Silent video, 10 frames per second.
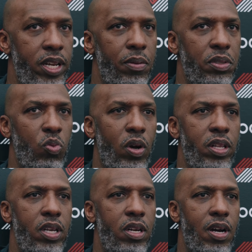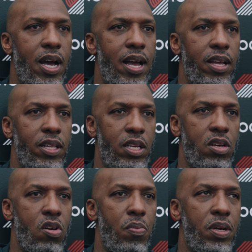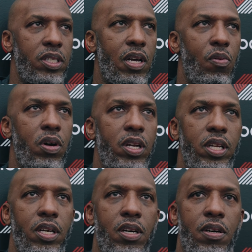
There was one year I had to go because I won the